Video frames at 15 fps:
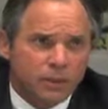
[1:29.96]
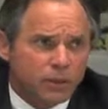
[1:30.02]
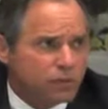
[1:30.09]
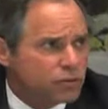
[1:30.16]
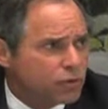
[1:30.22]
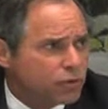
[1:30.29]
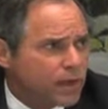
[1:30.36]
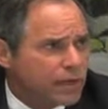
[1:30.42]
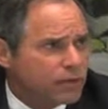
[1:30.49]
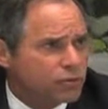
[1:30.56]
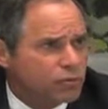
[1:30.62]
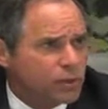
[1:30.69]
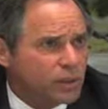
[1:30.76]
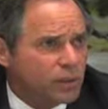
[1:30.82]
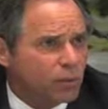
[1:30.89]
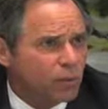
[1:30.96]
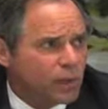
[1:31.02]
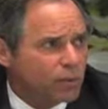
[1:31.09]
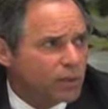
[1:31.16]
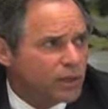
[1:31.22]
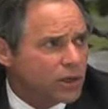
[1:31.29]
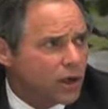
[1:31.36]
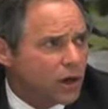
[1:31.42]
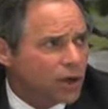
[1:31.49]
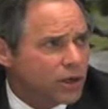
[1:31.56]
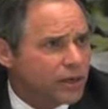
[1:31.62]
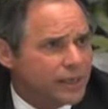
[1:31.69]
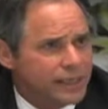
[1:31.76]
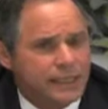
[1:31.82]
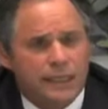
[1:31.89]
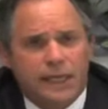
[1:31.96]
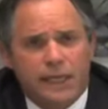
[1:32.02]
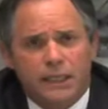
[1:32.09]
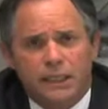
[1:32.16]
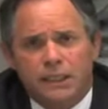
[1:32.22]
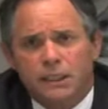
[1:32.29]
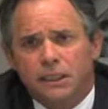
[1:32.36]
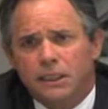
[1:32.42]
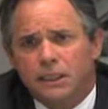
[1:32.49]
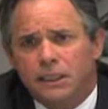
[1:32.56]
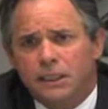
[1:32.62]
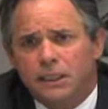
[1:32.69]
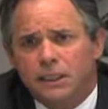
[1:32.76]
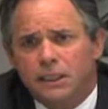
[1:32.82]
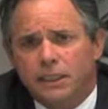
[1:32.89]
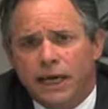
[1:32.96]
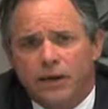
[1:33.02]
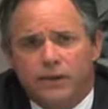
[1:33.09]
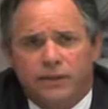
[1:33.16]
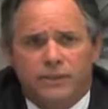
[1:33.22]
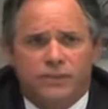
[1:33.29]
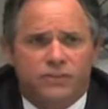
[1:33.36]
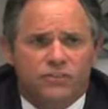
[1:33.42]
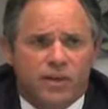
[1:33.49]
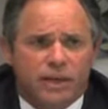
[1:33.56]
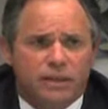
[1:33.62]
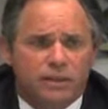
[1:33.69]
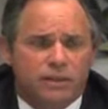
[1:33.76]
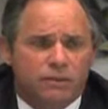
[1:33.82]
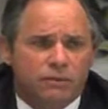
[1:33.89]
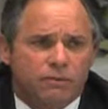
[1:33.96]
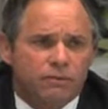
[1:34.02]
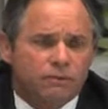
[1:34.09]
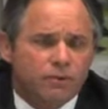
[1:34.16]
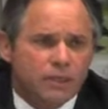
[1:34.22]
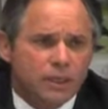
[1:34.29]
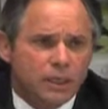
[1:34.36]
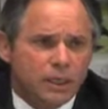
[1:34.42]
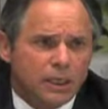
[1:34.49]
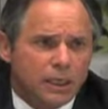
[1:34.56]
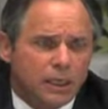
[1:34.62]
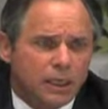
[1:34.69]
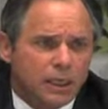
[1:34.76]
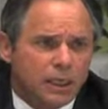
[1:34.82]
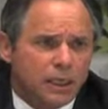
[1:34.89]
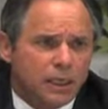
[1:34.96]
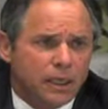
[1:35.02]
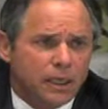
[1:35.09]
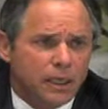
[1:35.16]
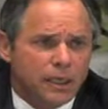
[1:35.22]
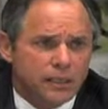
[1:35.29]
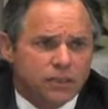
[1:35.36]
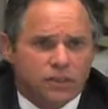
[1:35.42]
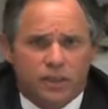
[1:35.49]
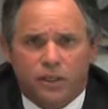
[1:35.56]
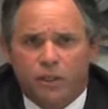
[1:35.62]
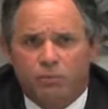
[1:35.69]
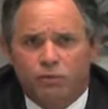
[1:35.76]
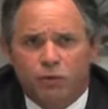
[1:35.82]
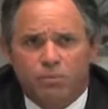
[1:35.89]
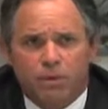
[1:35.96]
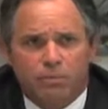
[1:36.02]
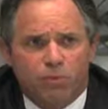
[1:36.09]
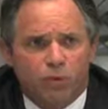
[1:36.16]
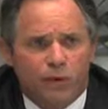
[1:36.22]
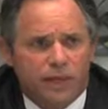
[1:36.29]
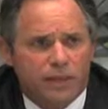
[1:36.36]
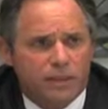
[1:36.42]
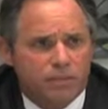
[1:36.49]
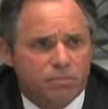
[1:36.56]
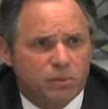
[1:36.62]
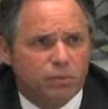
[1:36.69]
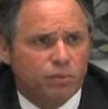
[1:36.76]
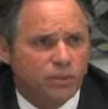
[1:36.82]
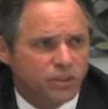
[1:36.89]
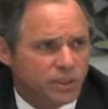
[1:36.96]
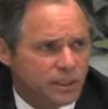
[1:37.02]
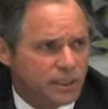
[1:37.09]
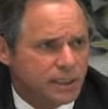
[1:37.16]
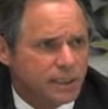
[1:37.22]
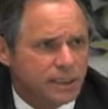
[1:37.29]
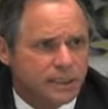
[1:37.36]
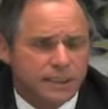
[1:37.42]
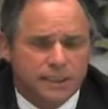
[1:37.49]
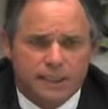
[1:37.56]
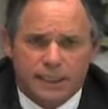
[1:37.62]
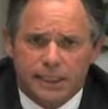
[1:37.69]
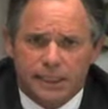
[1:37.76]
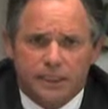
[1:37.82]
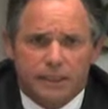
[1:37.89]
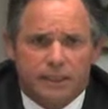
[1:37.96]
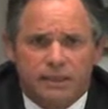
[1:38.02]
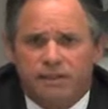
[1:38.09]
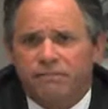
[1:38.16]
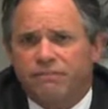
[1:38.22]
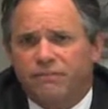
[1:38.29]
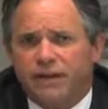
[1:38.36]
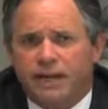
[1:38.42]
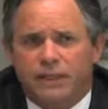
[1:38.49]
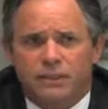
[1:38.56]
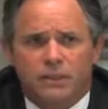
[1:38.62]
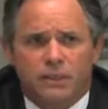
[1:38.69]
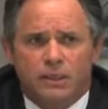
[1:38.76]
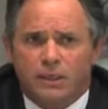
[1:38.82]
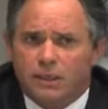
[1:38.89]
And so that is really where we are again. The county executive had sent over a memorandum in which he had said, in effect,